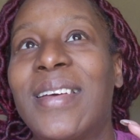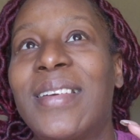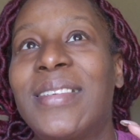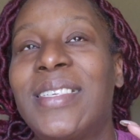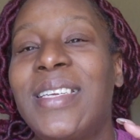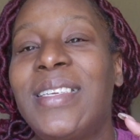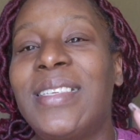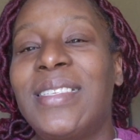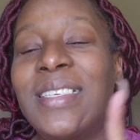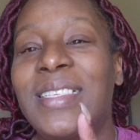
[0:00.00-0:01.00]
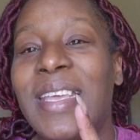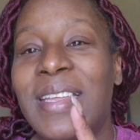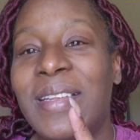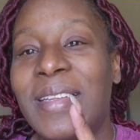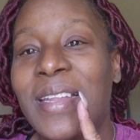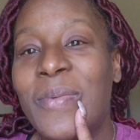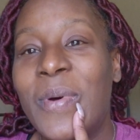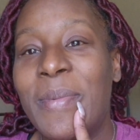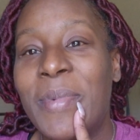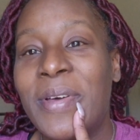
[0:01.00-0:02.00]
She just hit the
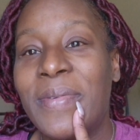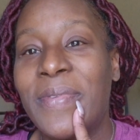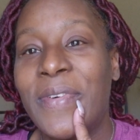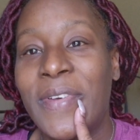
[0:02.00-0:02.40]
1 month